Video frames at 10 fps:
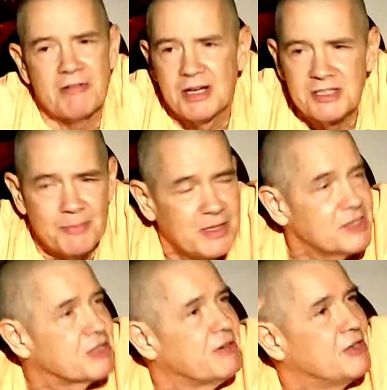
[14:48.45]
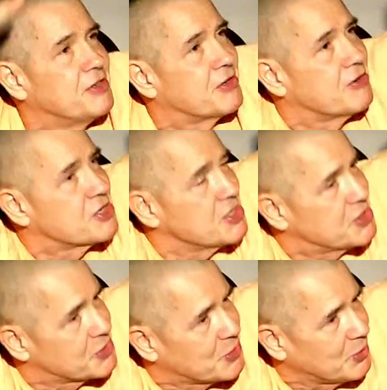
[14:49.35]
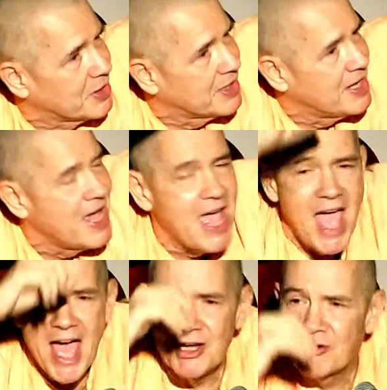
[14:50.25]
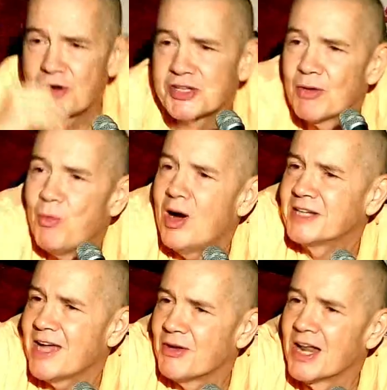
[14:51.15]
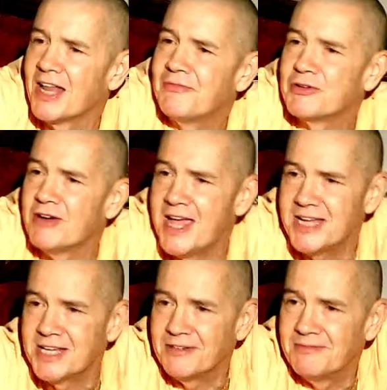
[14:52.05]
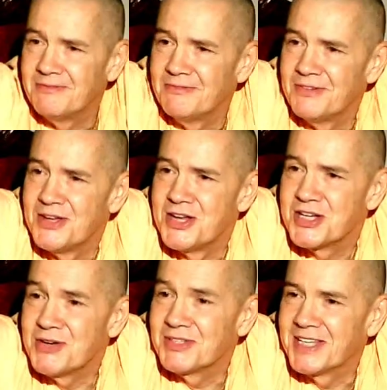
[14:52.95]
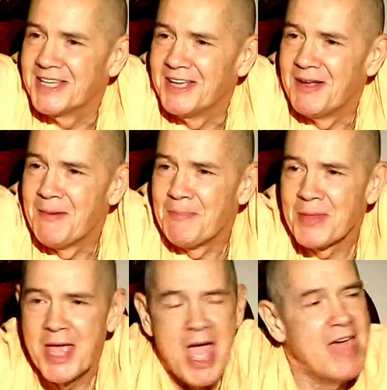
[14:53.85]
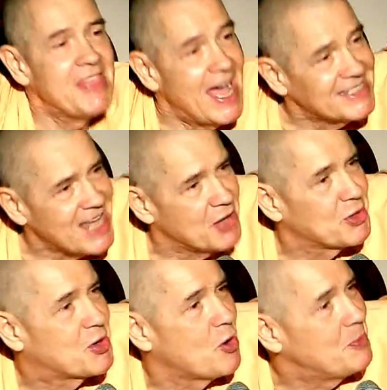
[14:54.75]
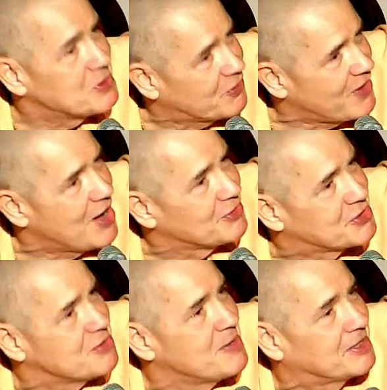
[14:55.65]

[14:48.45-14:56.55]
is completely surrendered to Krishna. She's holding, and Krishna walked out and left her hanging. She was, and that's how the gopis found Shrimati